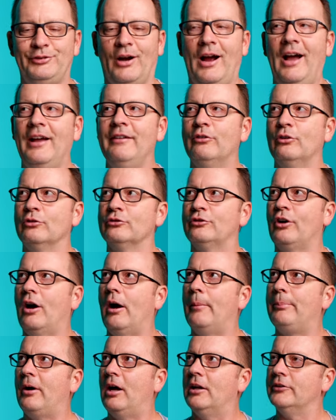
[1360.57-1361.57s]
tribal
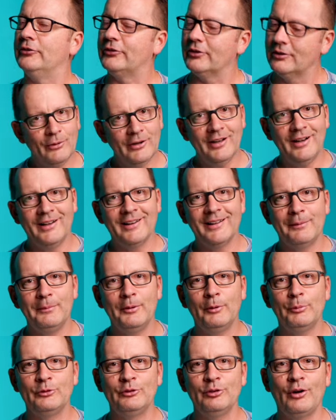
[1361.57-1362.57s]
tripods. Where did I come
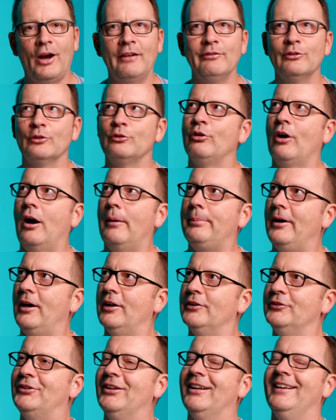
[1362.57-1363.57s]
up with tribal
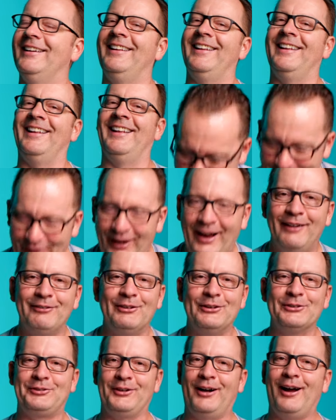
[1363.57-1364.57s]
tripods?
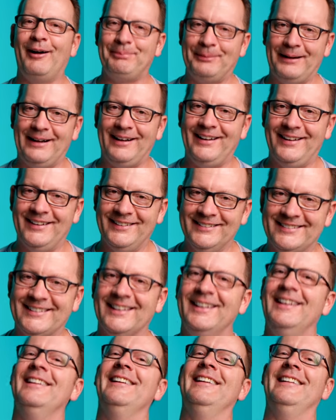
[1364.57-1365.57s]
Tribal tripods.
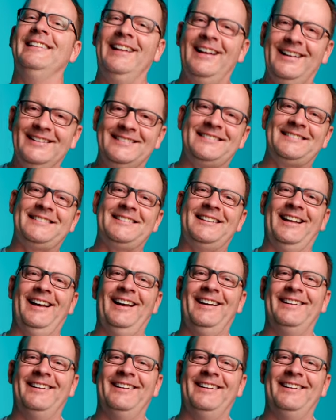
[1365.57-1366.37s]
Yes,